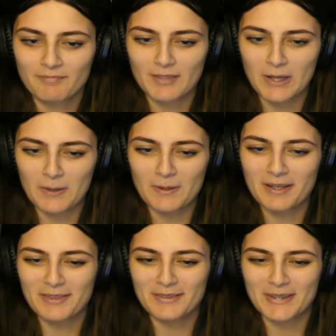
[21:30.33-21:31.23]
Oh,
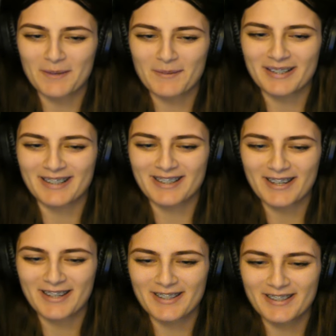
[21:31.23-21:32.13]
I thought they were gonna
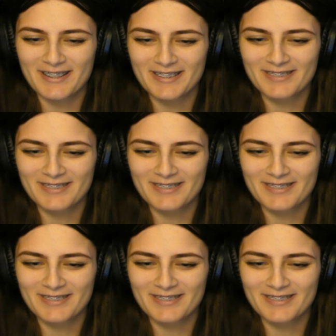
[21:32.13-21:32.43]
hug.